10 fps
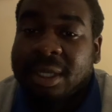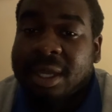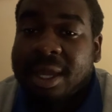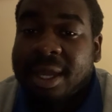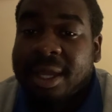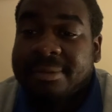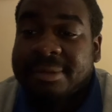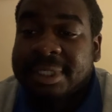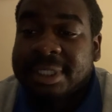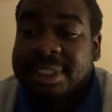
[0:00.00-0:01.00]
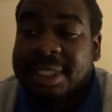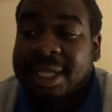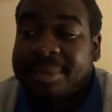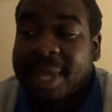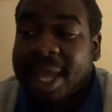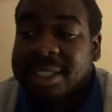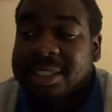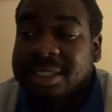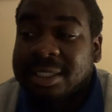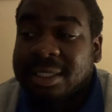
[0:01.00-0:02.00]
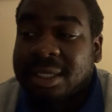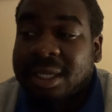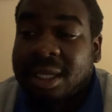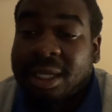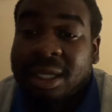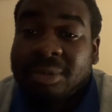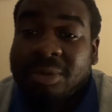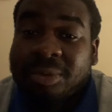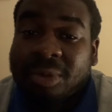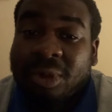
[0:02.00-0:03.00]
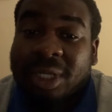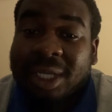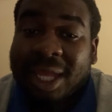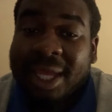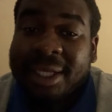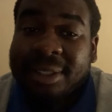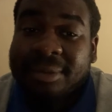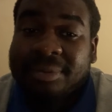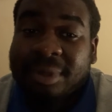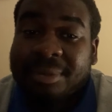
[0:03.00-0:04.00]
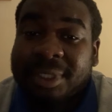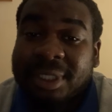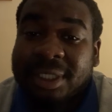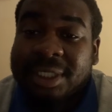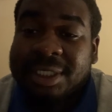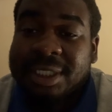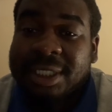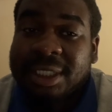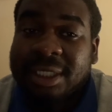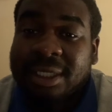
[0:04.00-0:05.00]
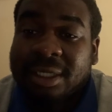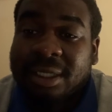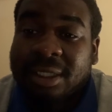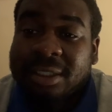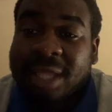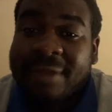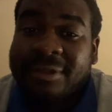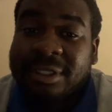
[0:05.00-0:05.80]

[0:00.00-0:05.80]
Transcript: The centre-backs, we're more than likely probably going to see David